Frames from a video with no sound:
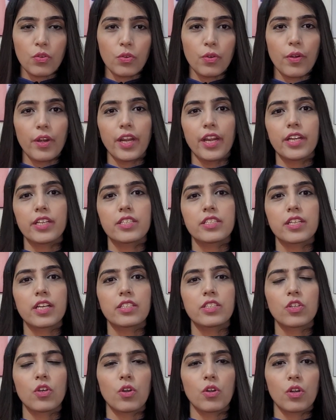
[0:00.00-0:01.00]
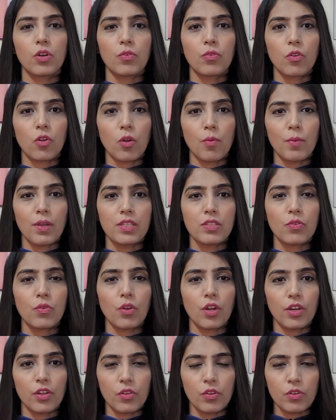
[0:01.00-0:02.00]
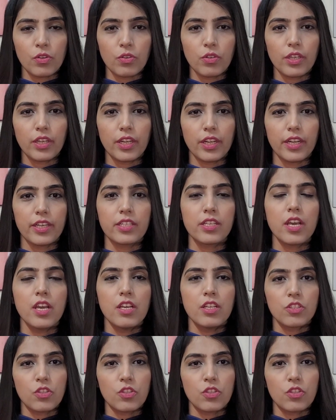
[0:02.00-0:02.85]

to create such sort of traumas for your own kids,